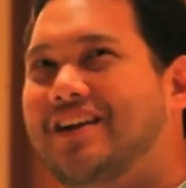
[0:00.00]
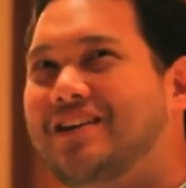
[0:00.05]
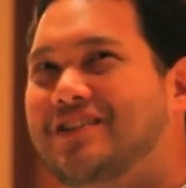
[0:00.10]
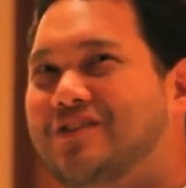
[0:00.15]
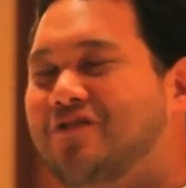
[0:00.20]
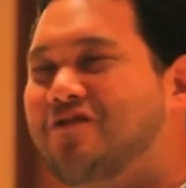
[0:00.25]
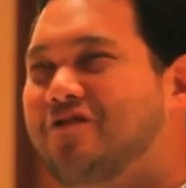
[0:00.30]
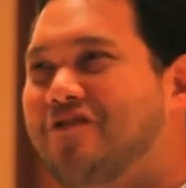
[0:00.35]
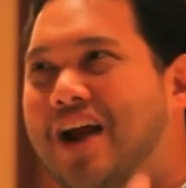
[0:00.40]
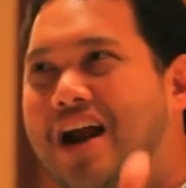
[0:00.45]
he's a
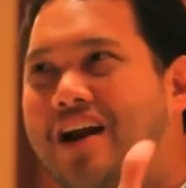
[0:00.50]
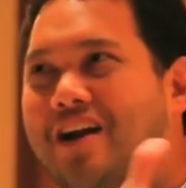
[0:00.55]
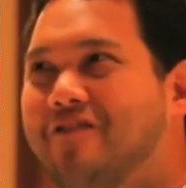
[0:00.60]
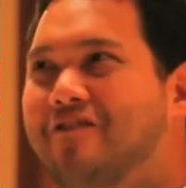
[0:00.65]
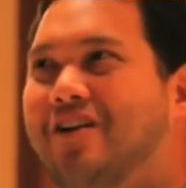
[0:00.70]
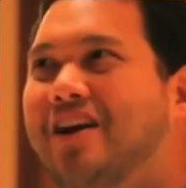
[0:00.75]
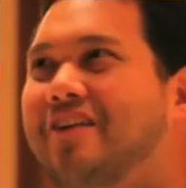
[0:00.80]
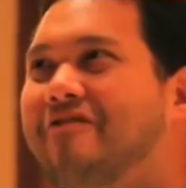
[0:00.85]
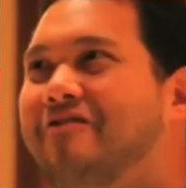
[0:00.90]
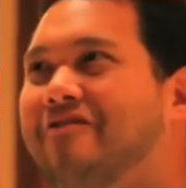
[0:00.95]
very,
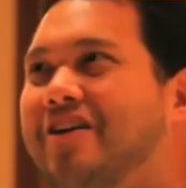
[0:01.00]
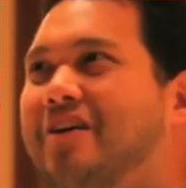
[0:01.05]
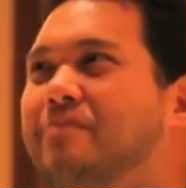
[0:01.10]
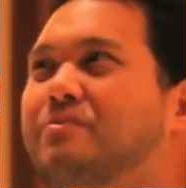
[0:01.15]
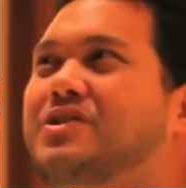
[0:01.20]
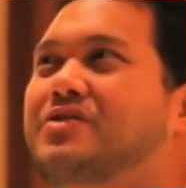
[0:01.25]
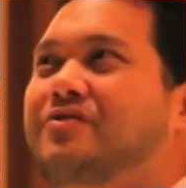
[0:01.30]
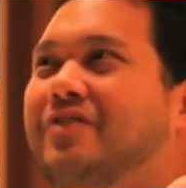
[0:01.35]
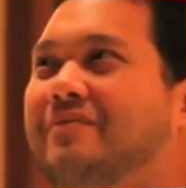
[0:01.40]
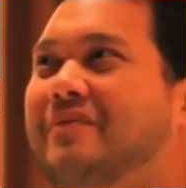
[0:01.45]
very
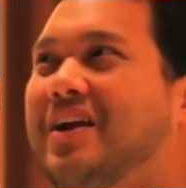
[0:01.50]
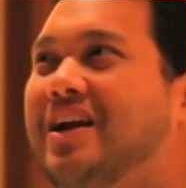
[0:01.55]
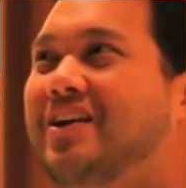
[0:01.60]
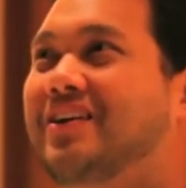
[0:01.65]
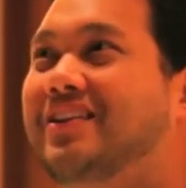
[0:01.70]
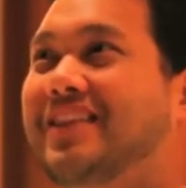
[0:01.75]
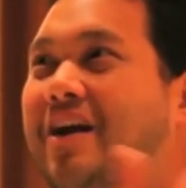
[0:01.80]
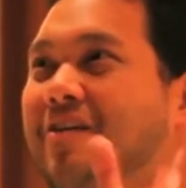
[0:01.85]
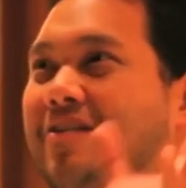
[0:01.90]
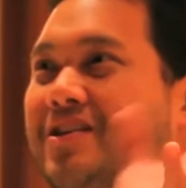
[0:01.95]
famous filmmaker,
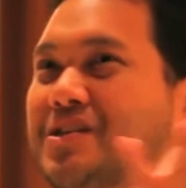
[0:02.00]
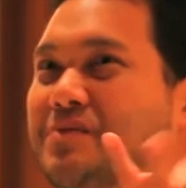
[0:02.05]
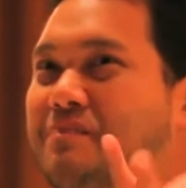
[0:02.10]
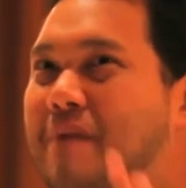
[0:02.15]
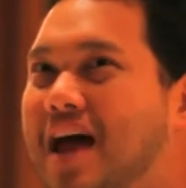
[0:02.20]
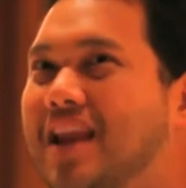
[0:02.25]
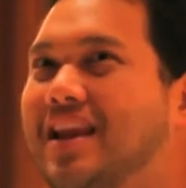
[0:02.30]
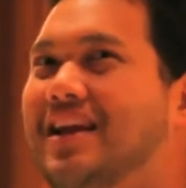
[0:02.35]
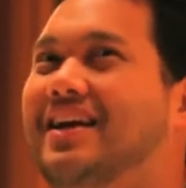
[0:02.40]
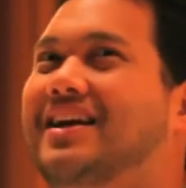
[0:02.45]
Terrence
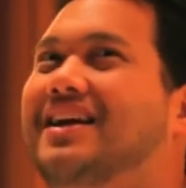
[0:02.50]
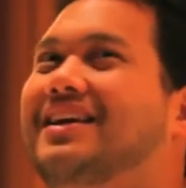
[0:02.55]
Malick,